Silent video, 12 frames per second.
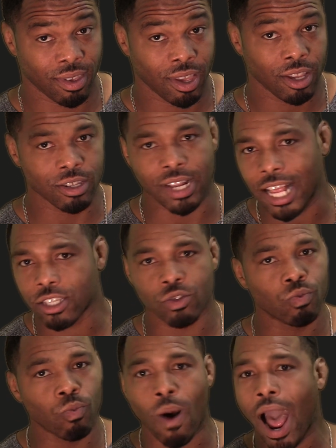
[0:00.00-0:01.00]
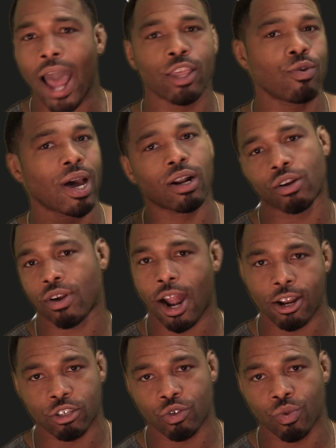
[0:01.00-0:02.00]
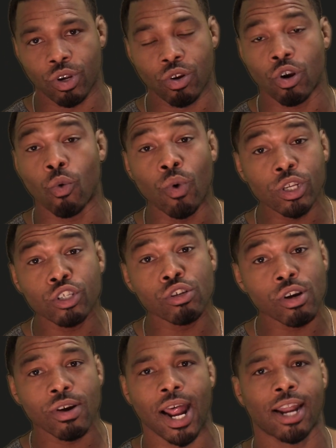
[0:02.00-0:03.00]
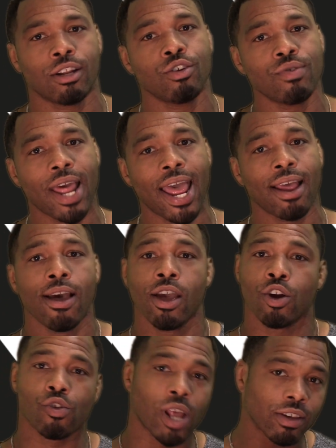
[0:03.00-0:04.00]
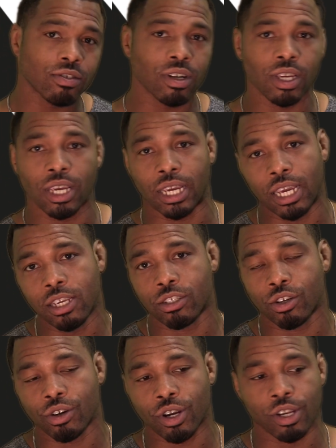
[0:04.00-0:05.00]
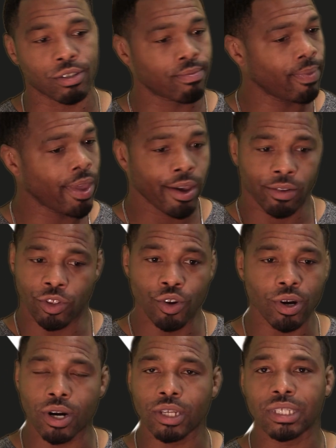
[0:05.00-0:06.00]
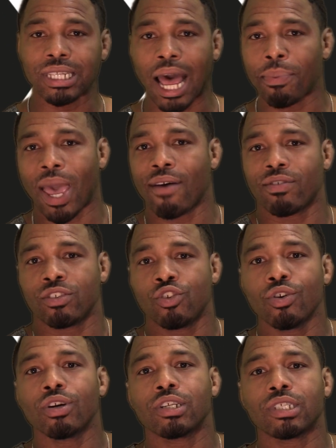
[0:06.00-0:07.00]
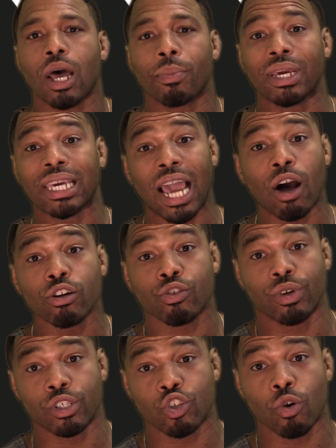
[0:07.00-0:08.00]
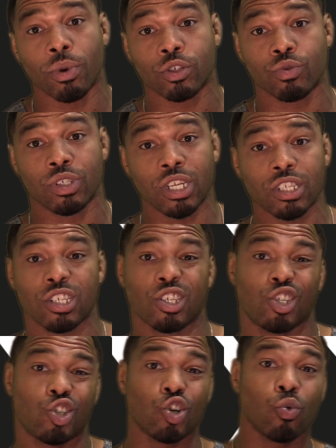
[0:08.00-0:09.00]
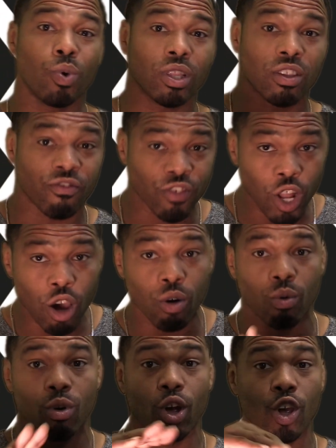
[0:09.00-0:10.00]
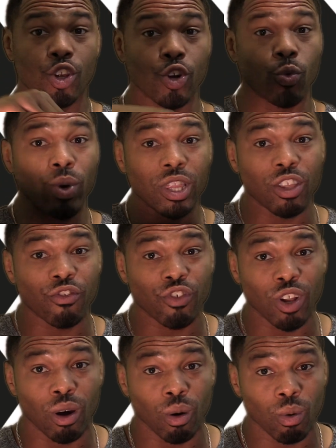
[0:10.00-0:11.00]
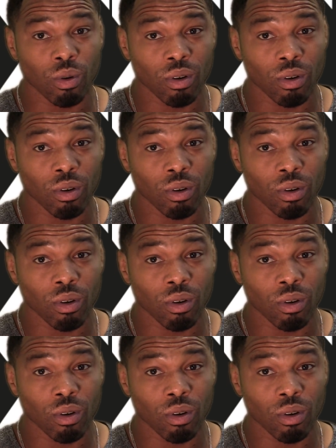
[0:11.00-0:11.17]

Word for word: So that's why you got to learn how to surrender. And once you learn how to do that, your life's going to get easier because you're going to stop having, you're going to stop encountering so much resistance because you're with the flow. You're with the flow.